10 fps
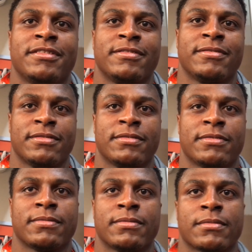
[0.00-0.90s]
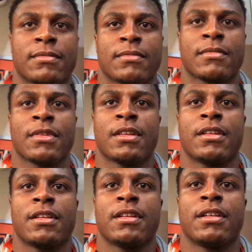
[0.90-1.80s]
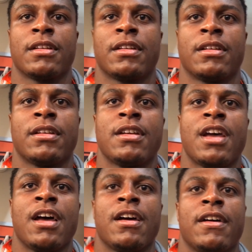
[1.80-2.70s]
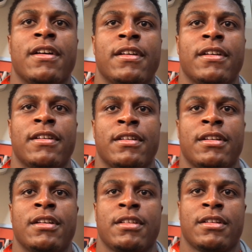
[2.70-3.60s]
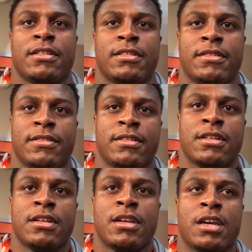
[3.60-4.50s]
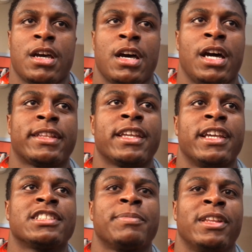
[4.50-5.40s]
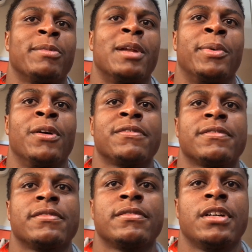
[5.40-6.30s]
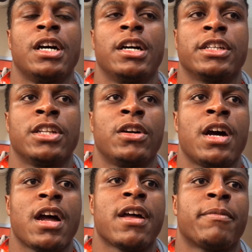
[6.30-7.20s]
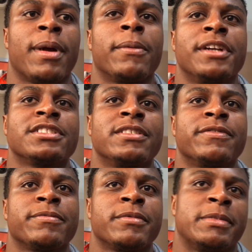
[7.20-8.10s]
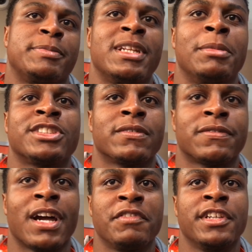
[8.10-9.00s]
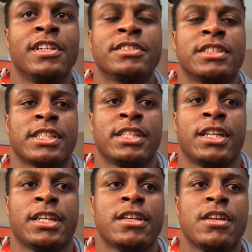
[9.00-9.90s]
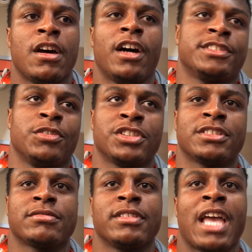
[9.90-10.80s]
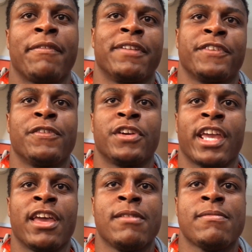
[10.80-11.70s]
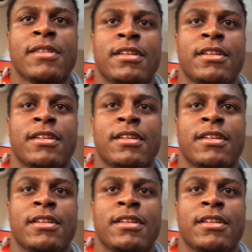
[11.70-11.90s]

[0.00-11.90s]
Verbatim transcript: something you saw coming, or is it more? I mean, was it preparation coaching you've, you've gotten at Michigan, or what, what, what played uh, into? It's a little bit of both. Okay. Uh, you know, preparation, just being at Michigan for five years, and then uh, also just having a feel for the game.